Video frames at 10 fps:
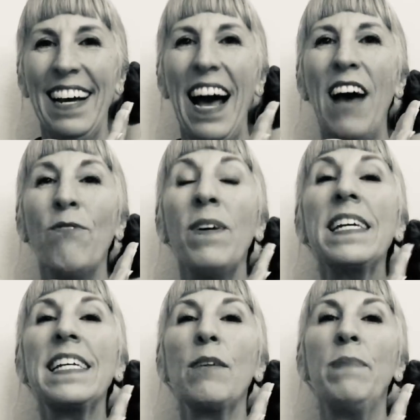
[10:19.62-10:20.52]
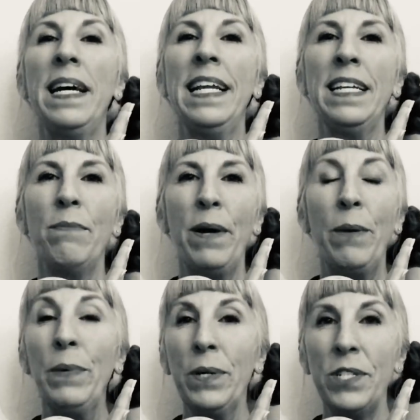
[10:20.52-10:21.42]
I want to get the planet in a better
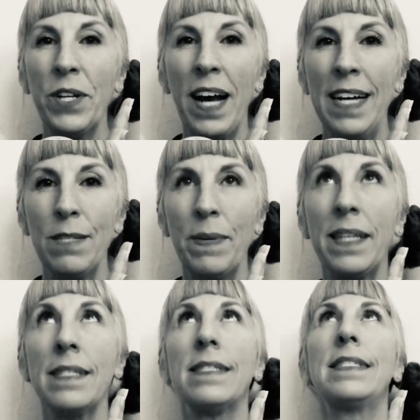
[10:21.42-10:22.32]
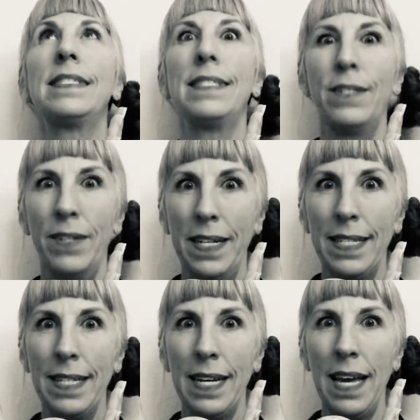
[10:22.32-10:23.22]
mood, you guys, because
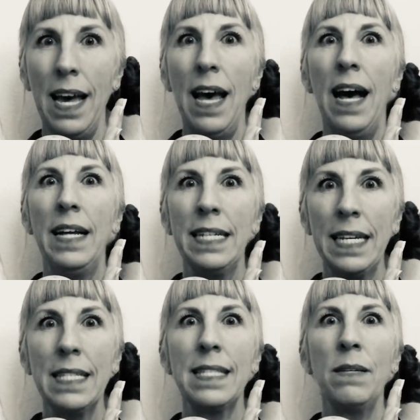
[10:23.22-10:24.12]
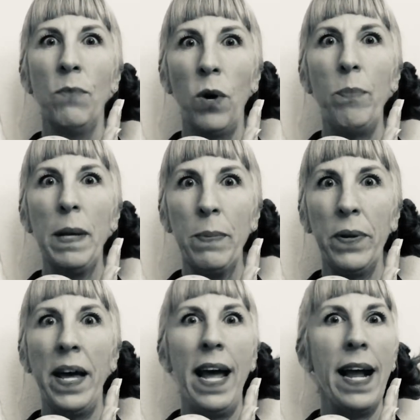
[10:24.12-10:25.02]
seriously, I need some more people
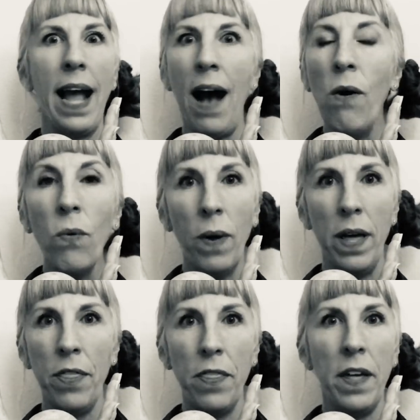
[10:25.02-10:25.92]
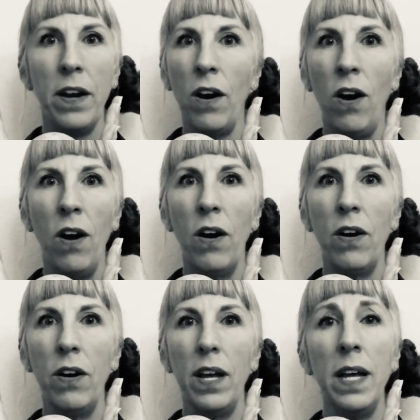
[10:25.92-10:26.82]
to hang out with that
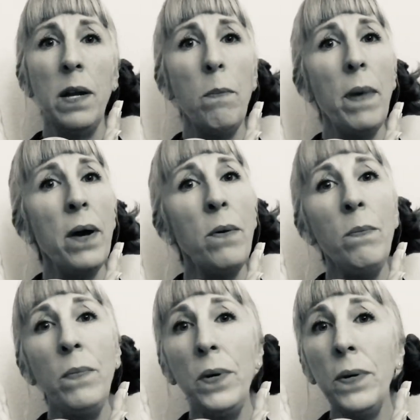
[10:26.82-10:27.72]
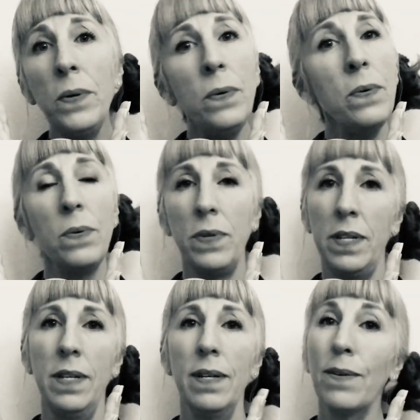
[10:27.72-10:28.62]
are in a better mood.
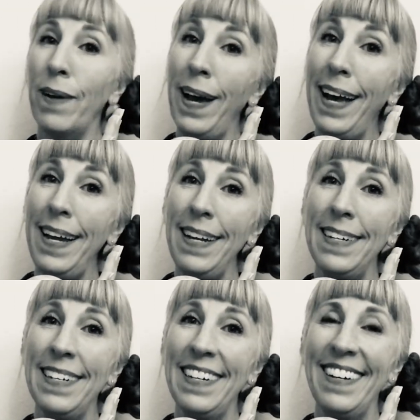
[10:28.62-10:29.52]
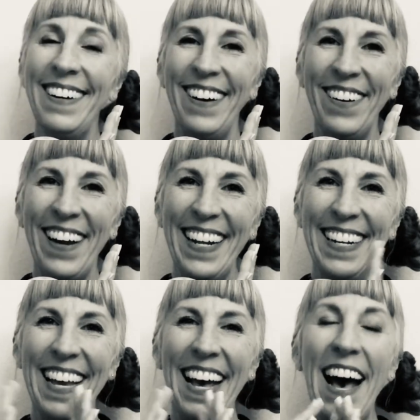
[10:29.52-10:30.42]
Okay? All right.
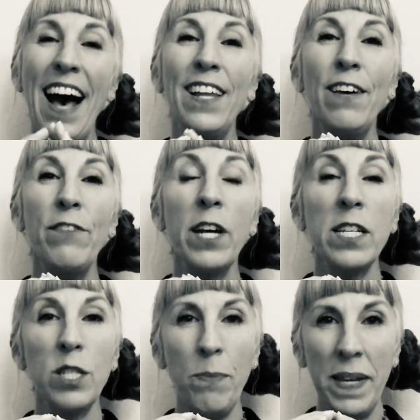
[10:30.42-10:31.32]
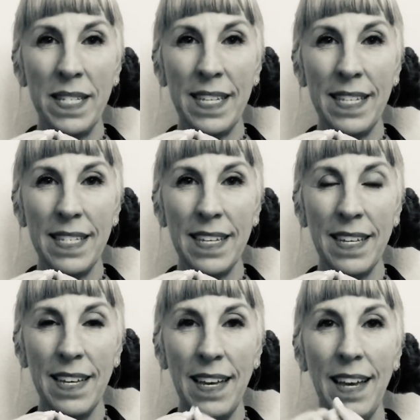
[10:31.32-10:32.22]
I love you guys to pieces.
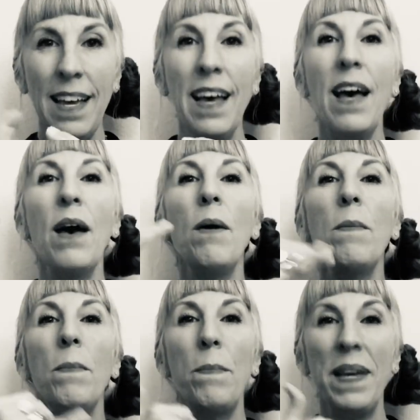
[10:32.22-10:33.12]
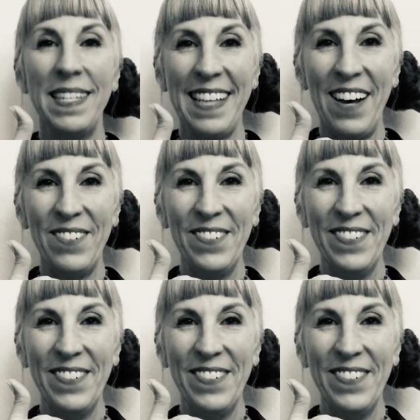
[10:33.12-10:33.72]
Peace out.